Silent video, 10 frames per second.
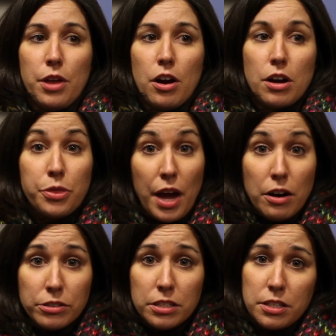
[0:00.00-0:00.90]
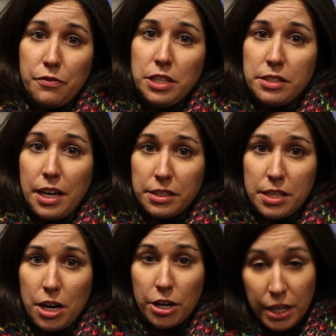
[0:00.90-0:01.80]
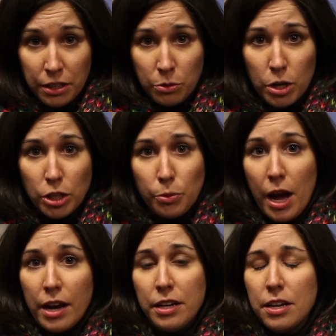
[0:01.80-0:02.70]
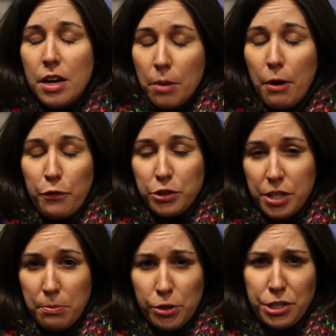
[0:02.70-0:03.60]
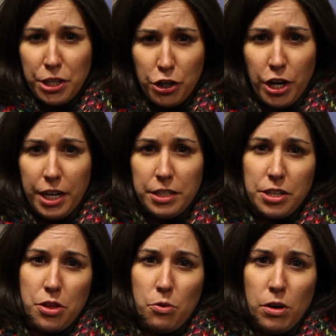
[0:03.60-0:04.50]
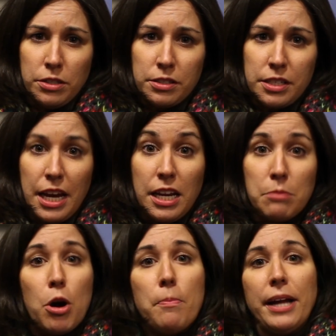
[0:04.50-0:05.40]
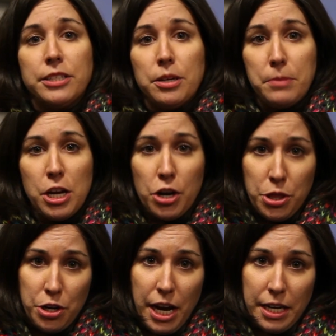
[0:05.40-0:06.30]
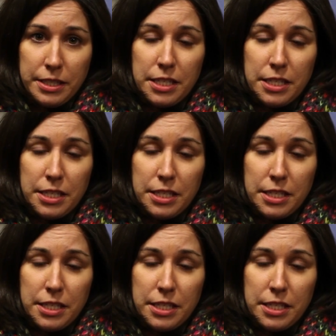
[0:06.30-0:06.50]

There are thousands of insects that are eaten worldwide, but for some reason crickets are the ones gaining momentum here in the United